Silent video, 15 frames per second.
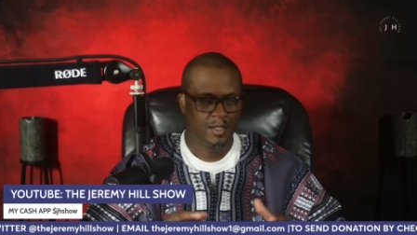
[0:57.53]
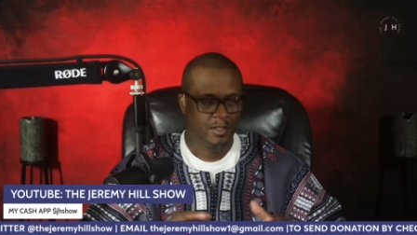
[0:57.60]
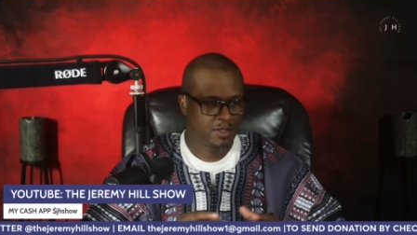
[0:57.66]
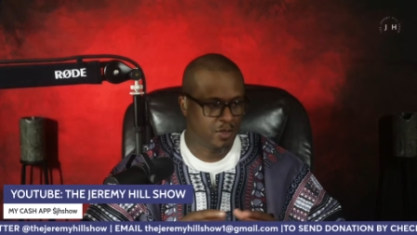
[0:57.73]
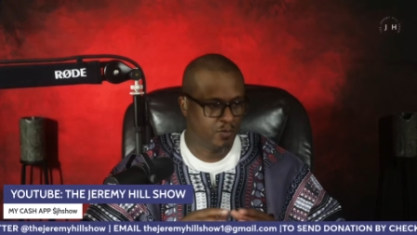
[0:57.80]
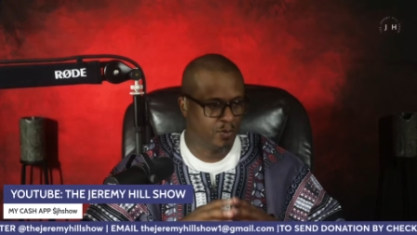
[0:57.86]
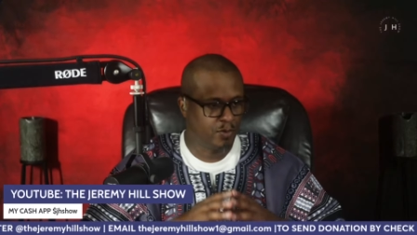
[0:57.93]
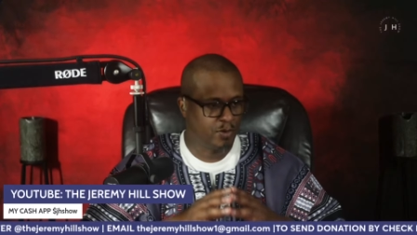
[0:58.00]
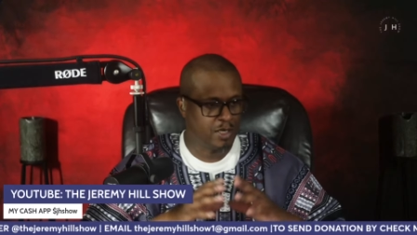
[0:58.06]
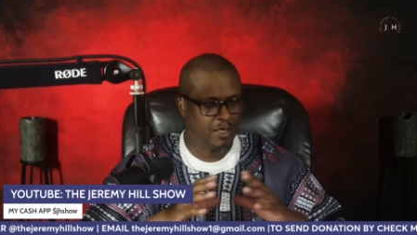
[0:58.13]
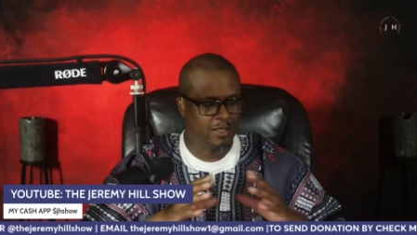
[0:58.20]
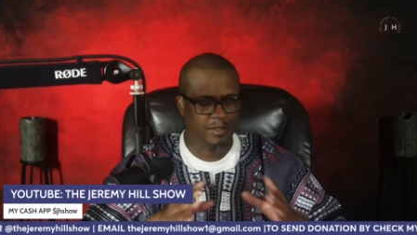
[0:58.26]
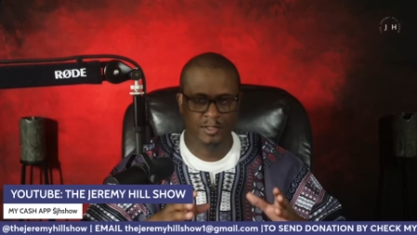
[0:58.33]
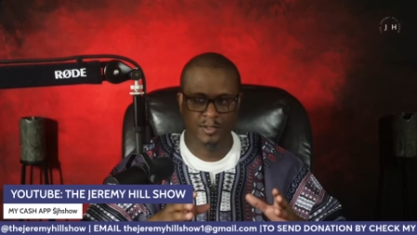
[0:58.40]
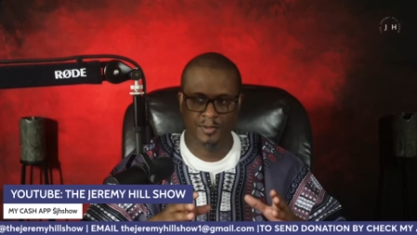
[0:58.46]
So we're gonna get
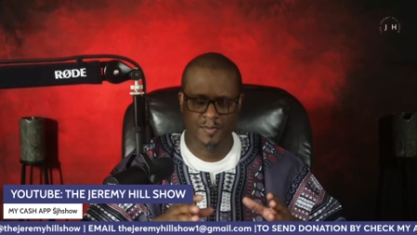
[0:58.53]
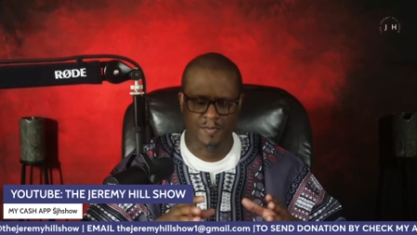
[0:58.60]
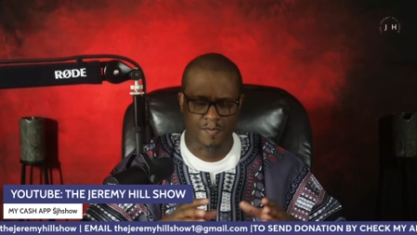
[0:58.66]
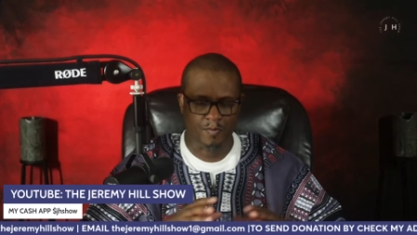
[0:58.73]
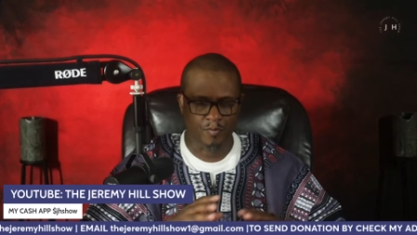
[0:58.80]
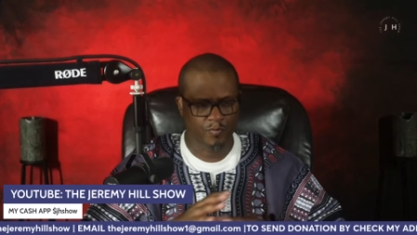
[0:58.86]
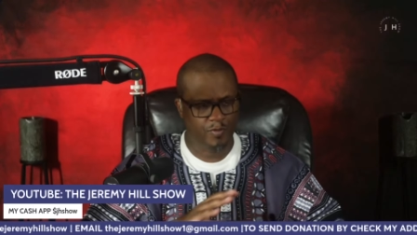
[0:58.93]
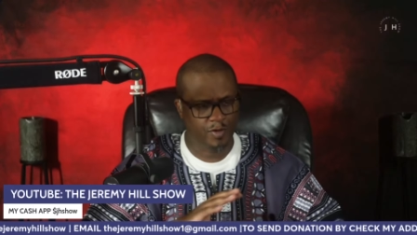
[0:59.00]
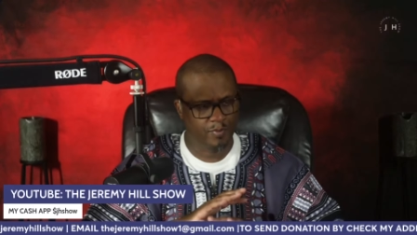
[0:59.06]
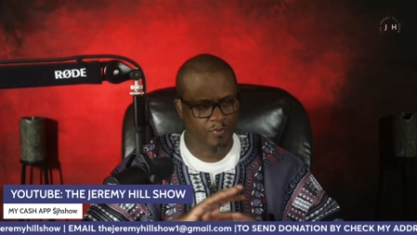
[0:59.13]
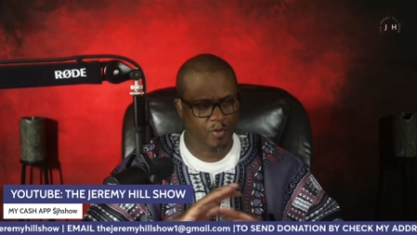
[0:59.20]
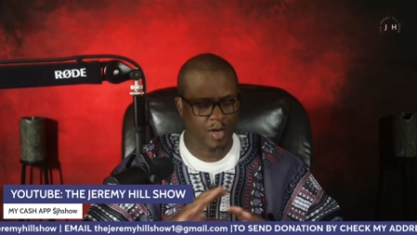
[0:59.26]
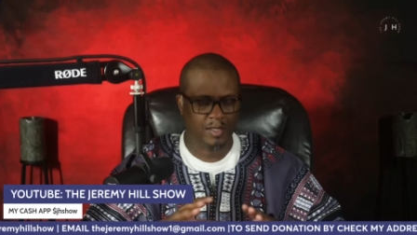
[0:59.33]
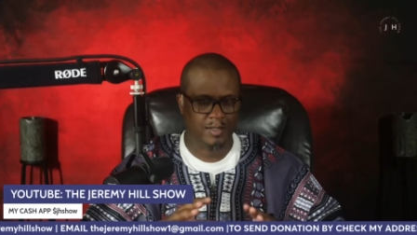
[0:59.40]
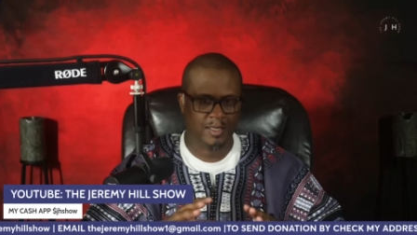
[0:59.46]
into it. I'm gonna
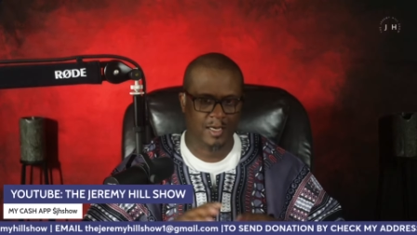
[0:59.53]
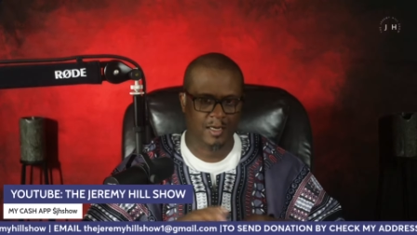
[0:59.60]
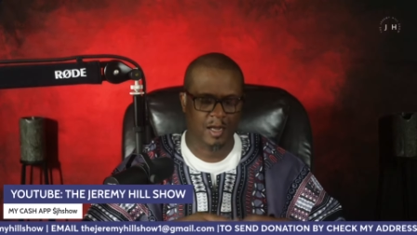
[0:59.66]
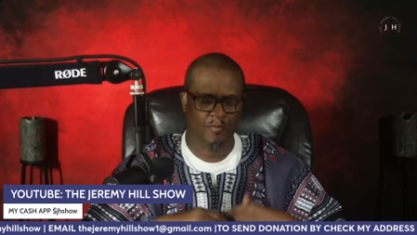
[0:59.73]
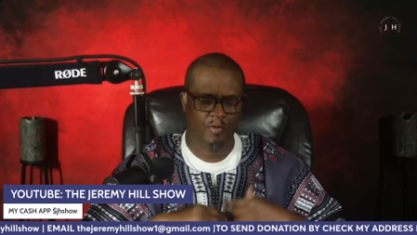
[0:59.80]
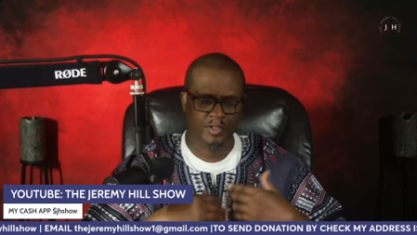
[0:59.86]
break it down. I wanna